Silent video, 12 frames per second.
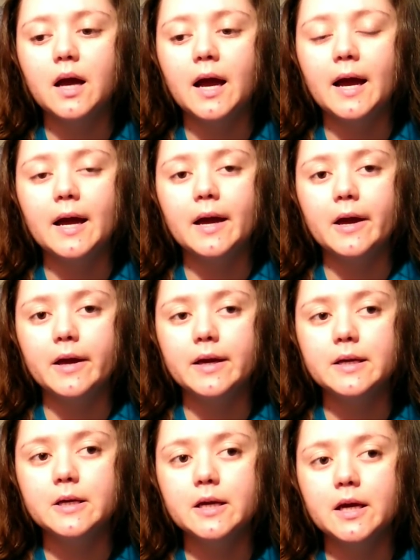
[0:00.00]

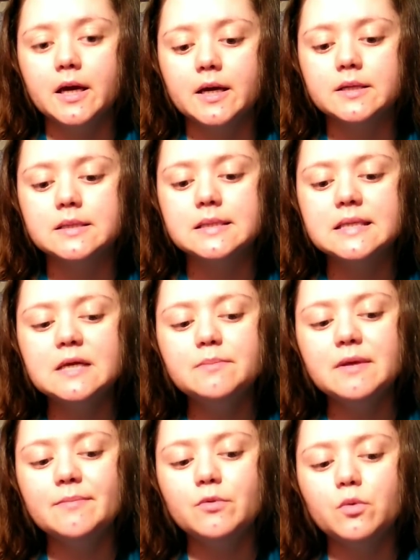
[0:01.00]
I had seen
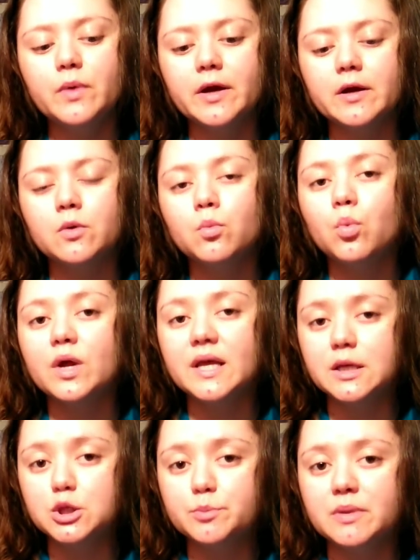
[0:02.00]
people wearing
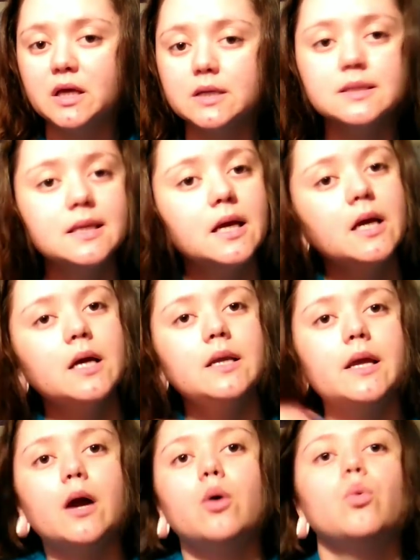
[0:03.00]
1-inch plugs.
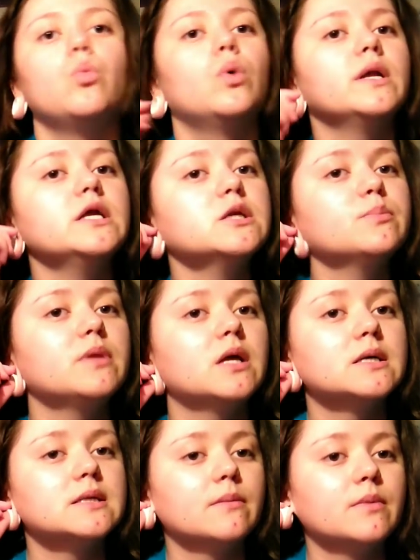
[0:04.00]
Now, 1-inch
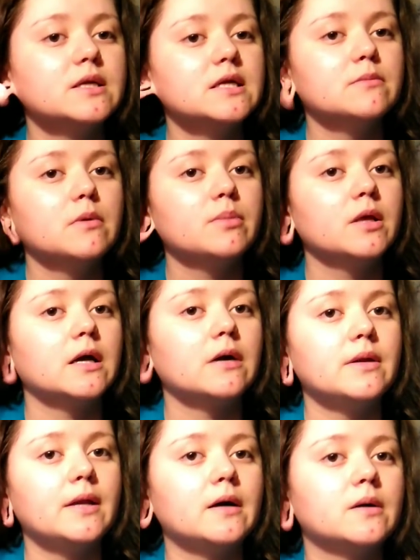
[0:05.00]
plugs, I'm gonna take my plug
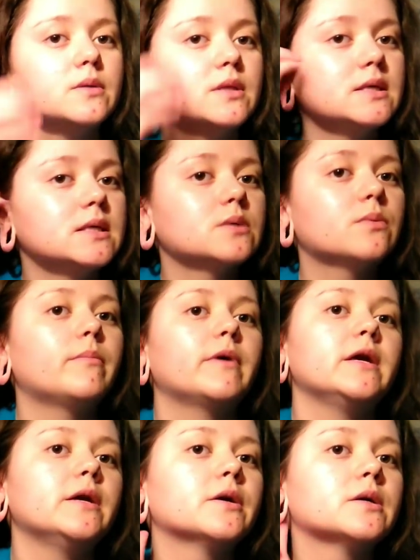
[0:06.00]
out now. This is what
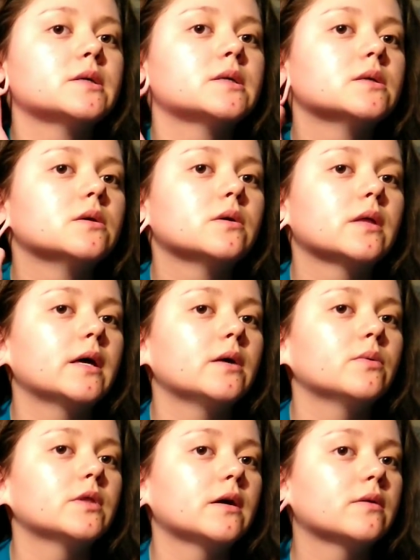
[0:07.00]
my ears look
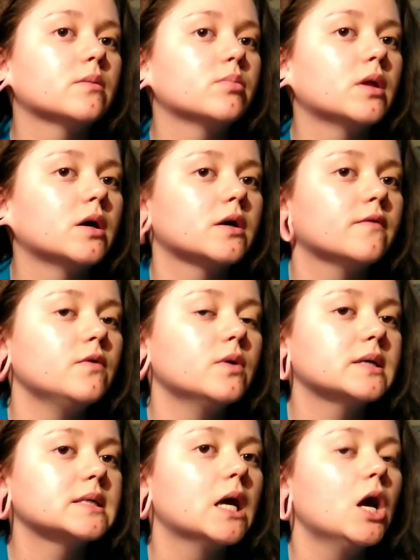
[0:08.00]
like without the plug, if you
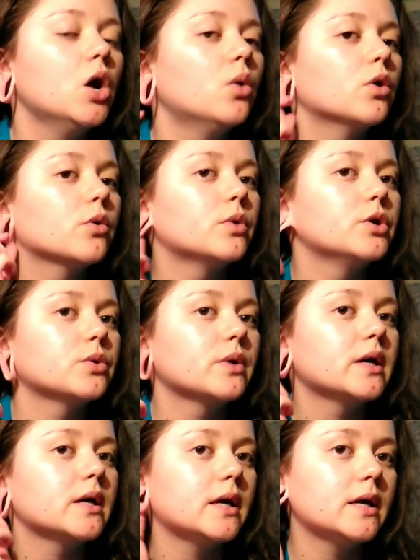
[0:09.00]
guys were
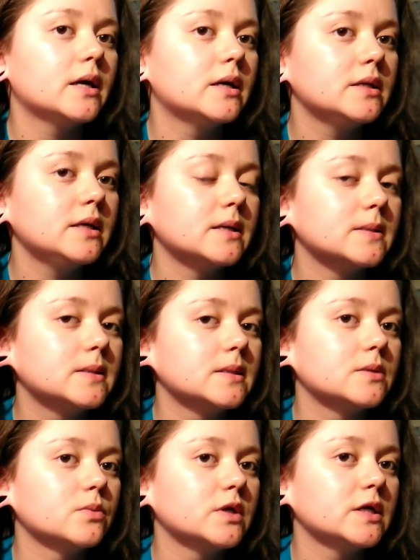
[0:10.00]
wondering. And yes,
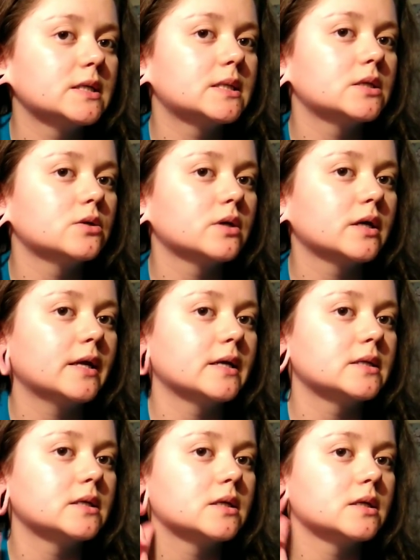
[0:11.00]
this one is still
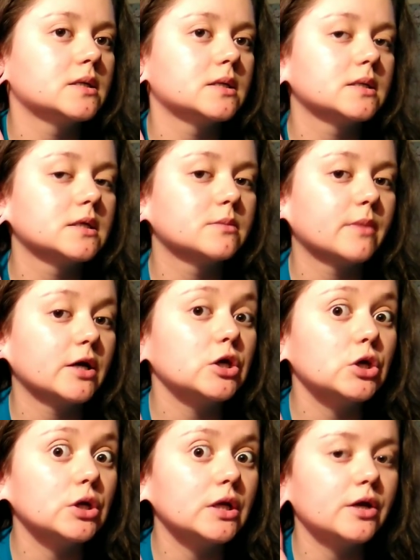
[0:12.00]
connected because it's my
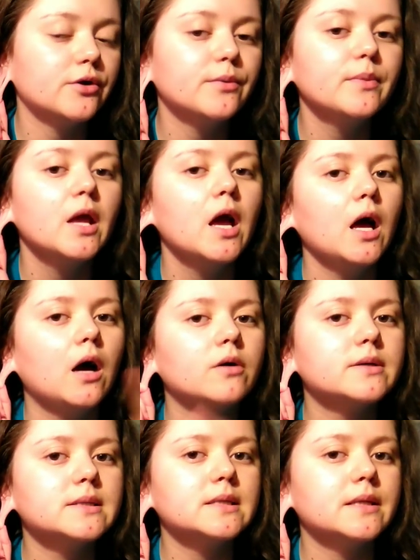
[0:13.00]
good ear. I'll
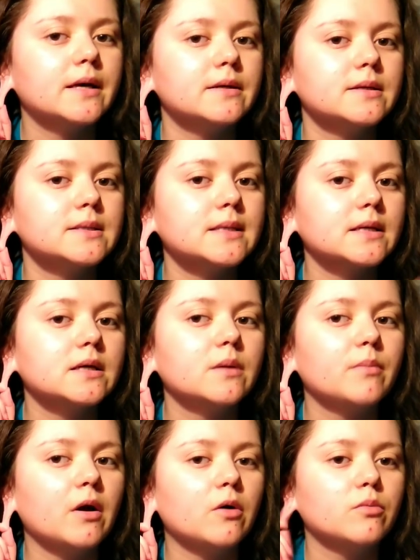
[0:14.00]
get to that in a second
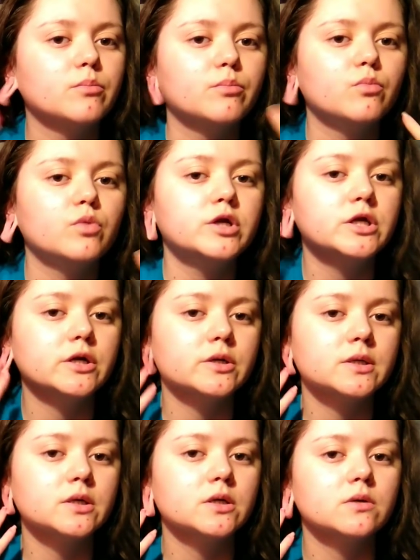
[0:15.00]
about which ear
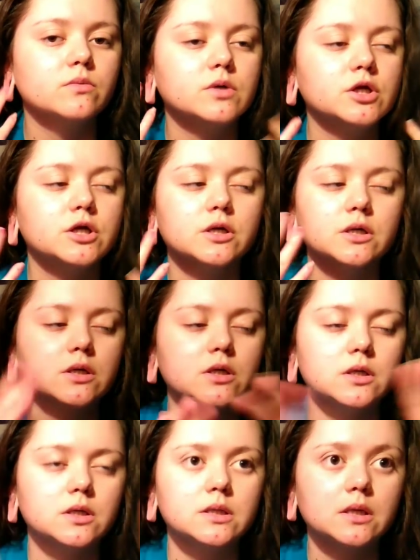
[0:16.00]
is good and which ear
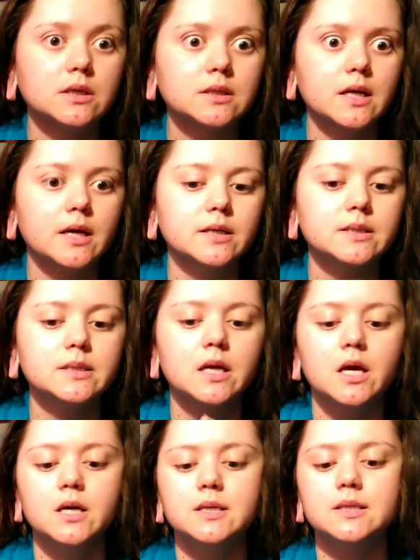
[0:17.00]
just sucks ass.
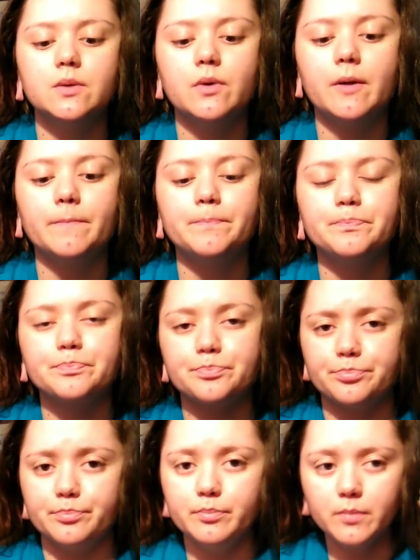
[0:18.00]
So
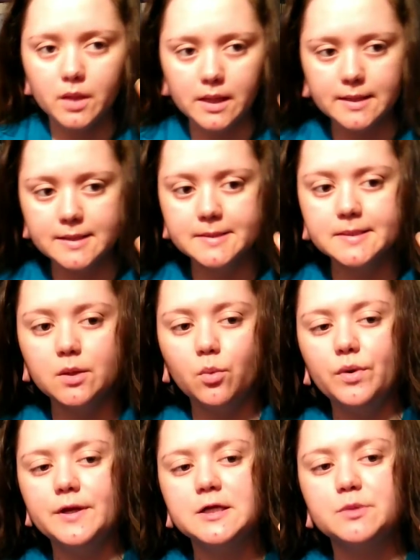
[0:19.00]
this is a
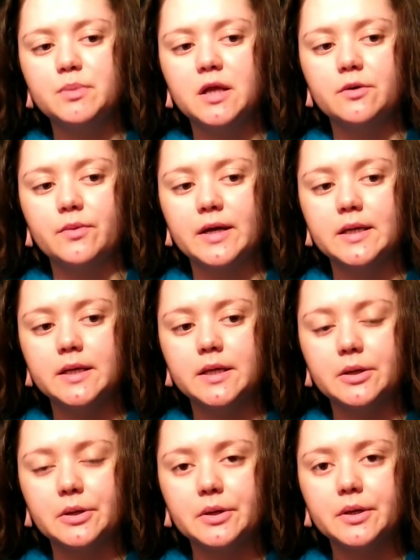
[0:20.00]
1-inch plug right
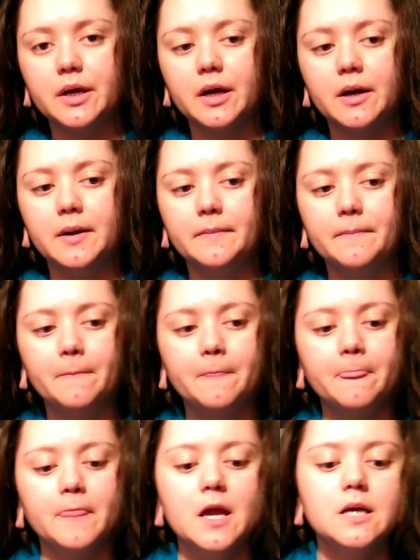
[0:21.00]
here.
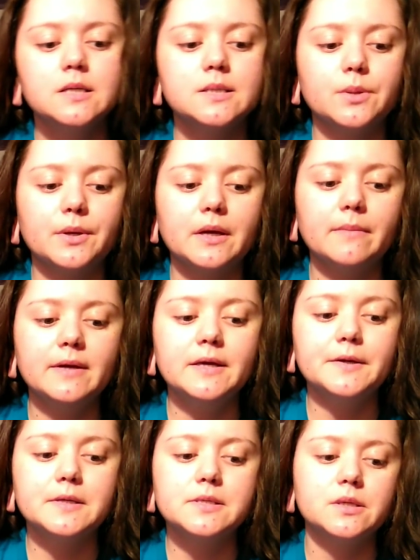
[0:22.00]
So I got my
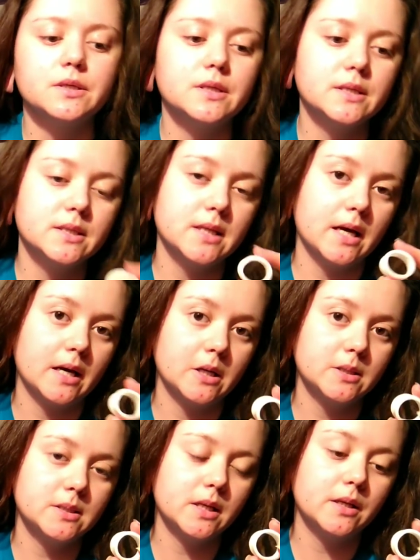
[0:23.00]
ears to this
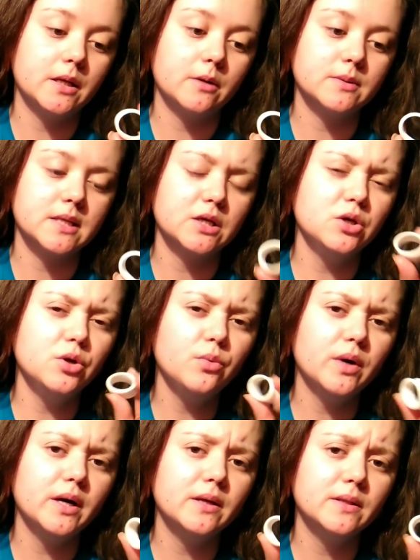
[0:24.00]
size and I was like, you know
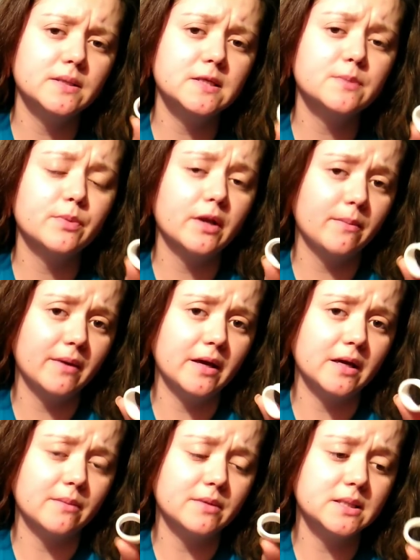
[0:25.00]
what, this is pretty
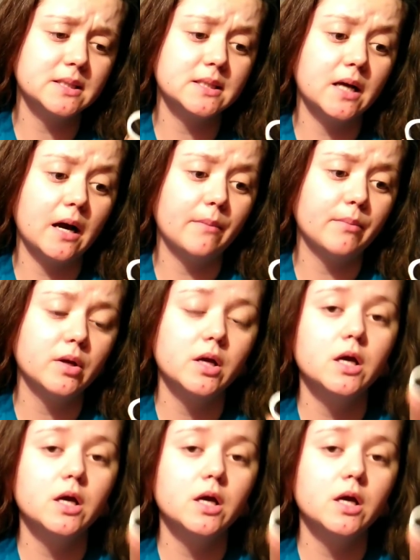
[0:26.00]
big, I'm gonna stop.